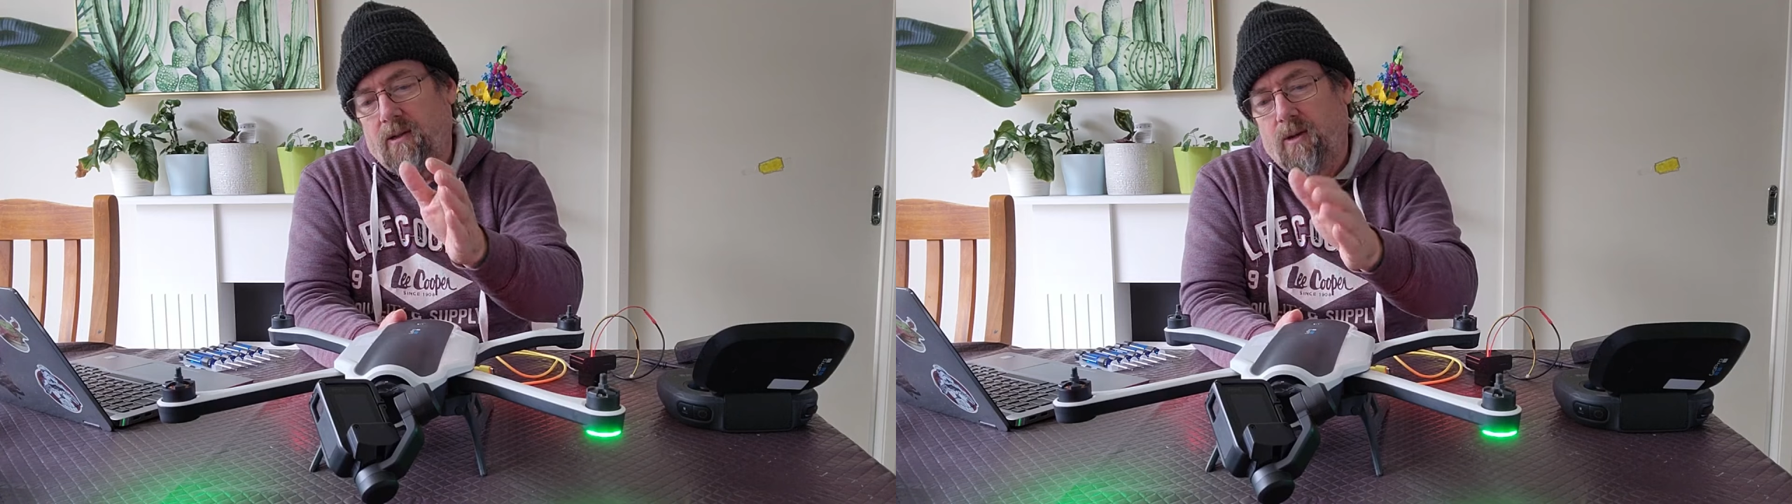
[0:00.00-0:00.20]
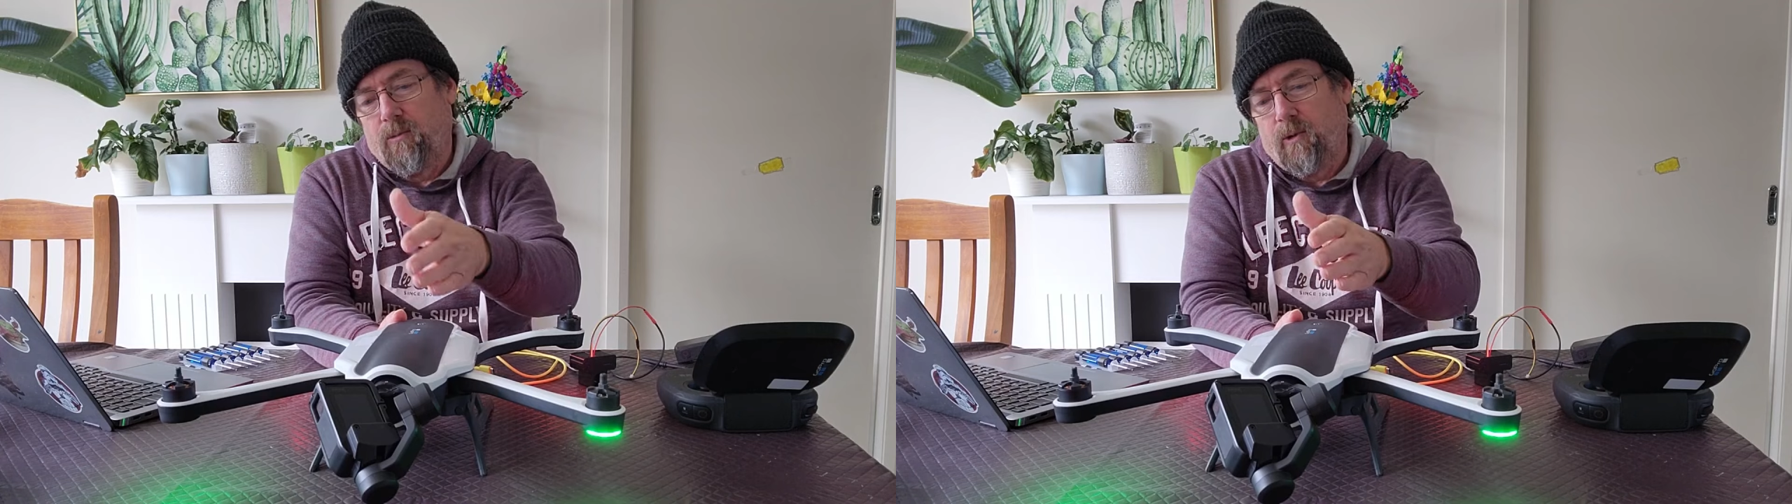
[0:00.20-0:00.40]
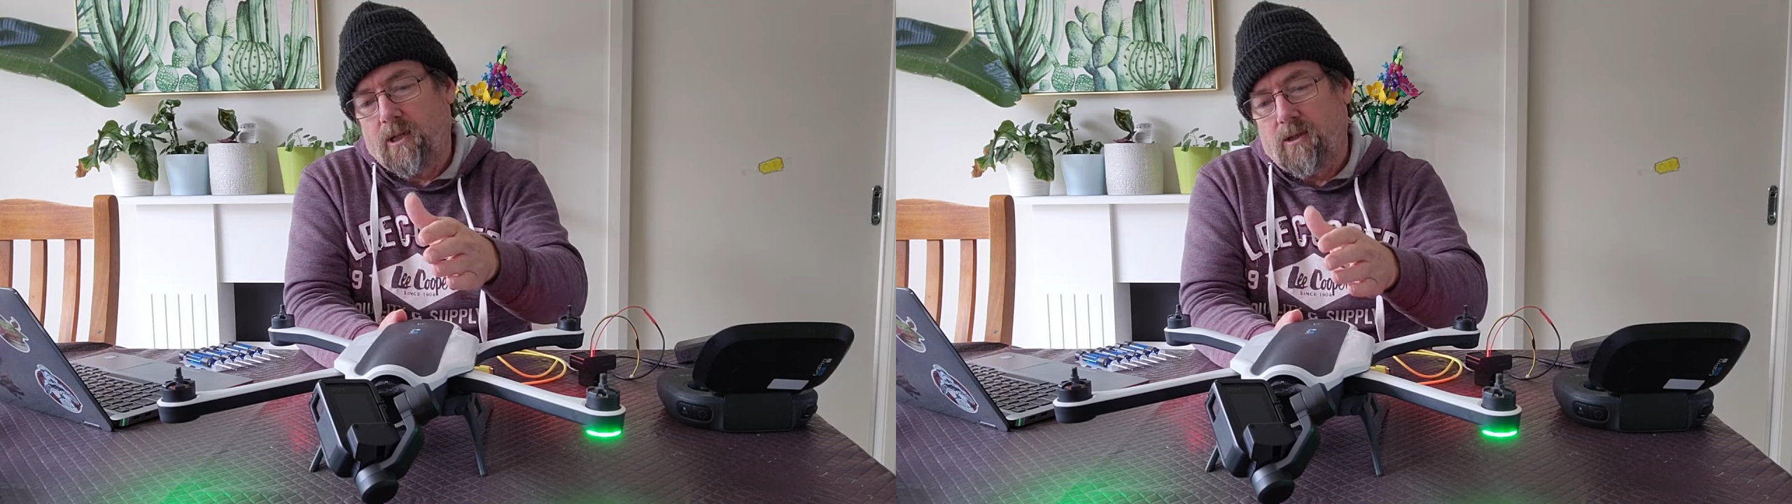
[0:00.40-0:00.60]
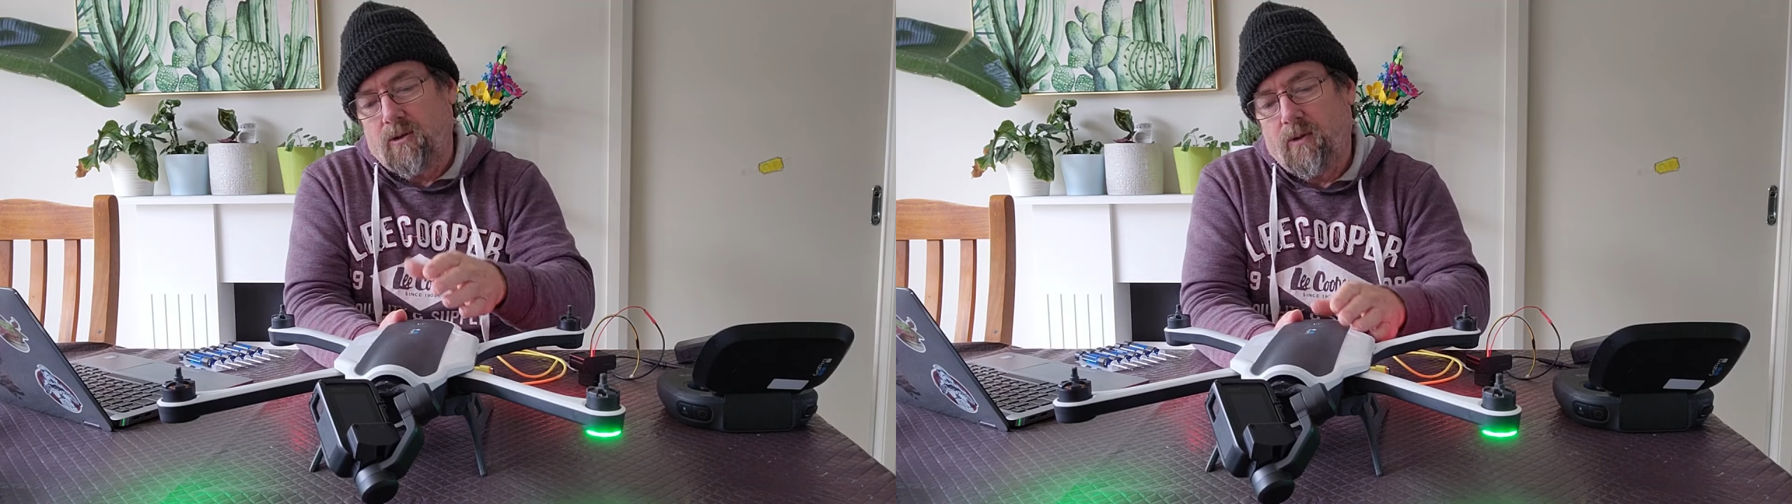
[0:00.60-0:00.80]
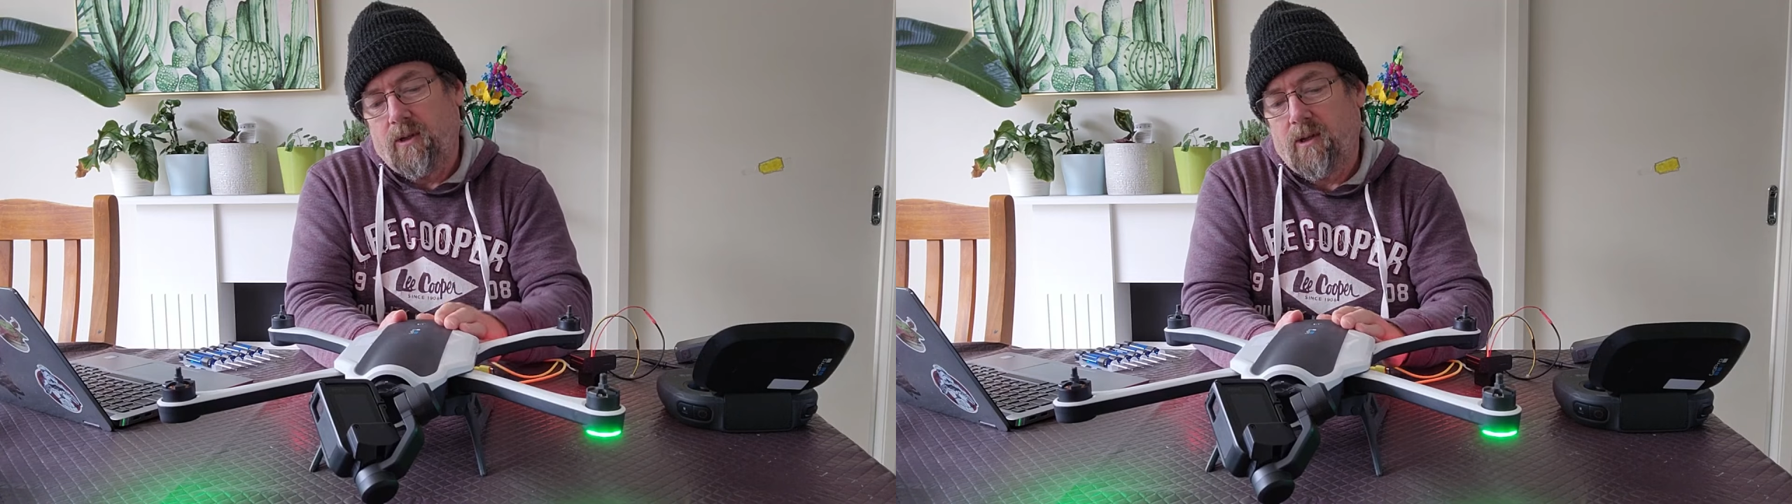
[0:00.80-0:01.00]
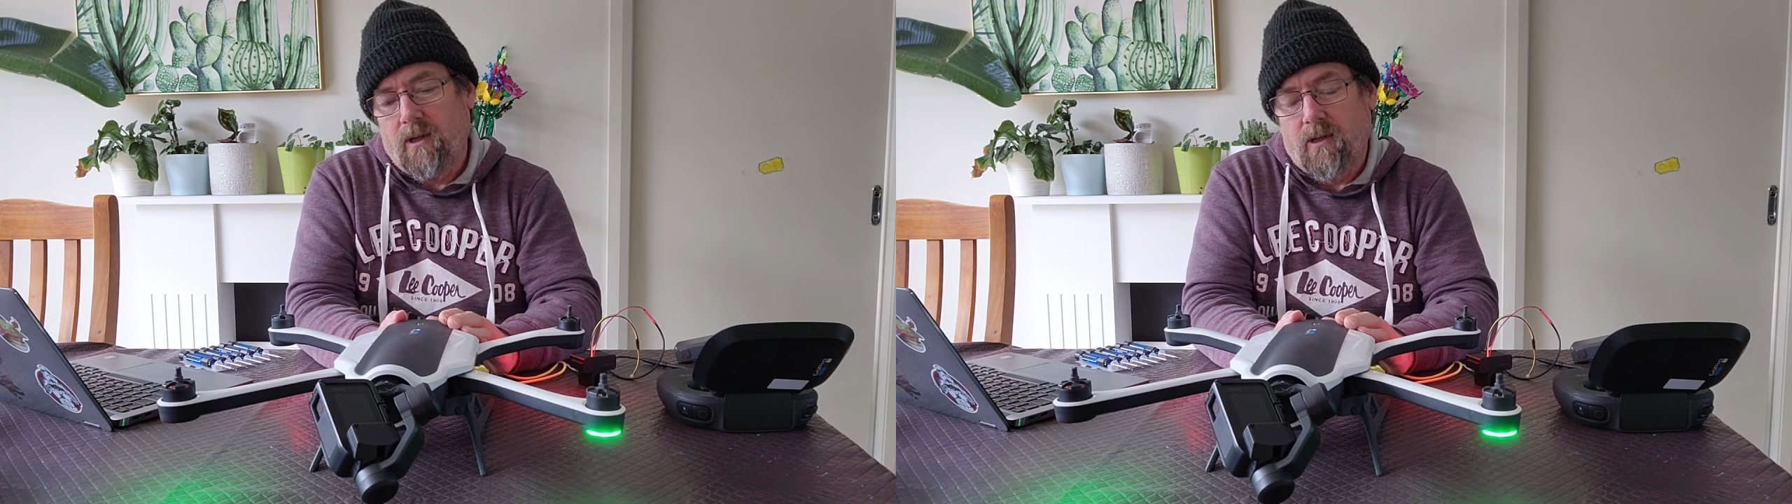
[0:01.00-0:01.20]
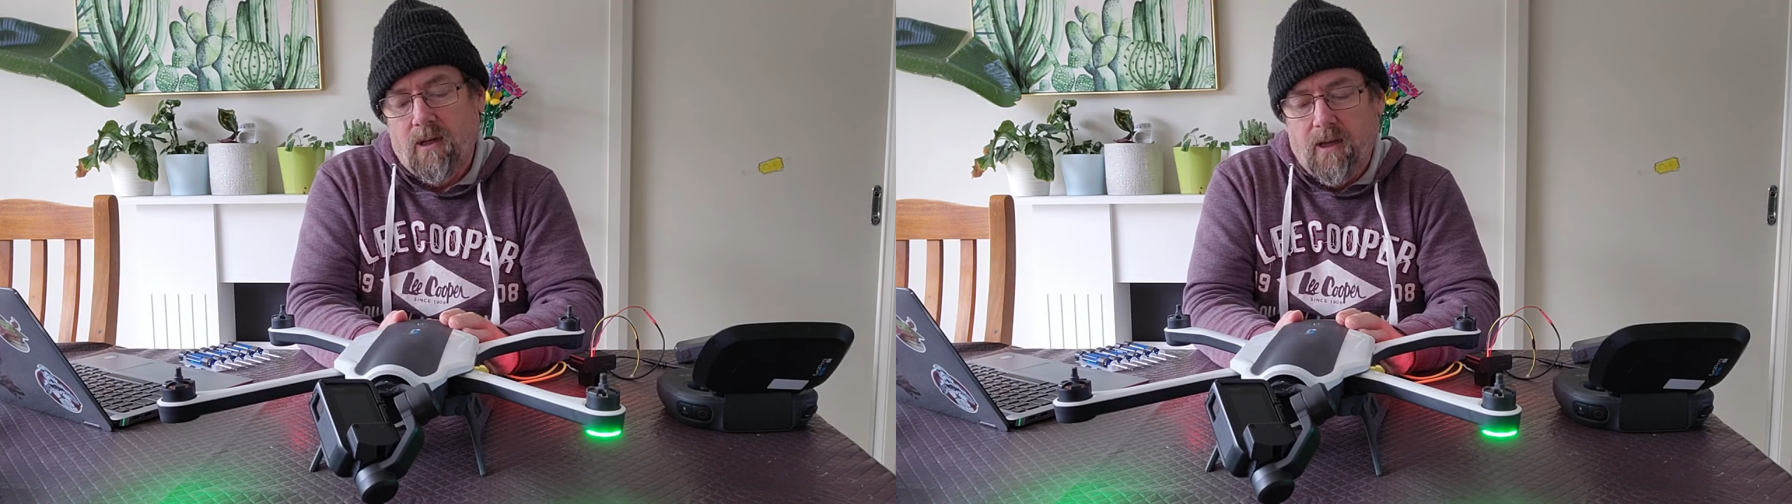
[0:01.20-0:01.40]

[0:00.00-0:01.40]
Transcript: gimbal doesn't do anything,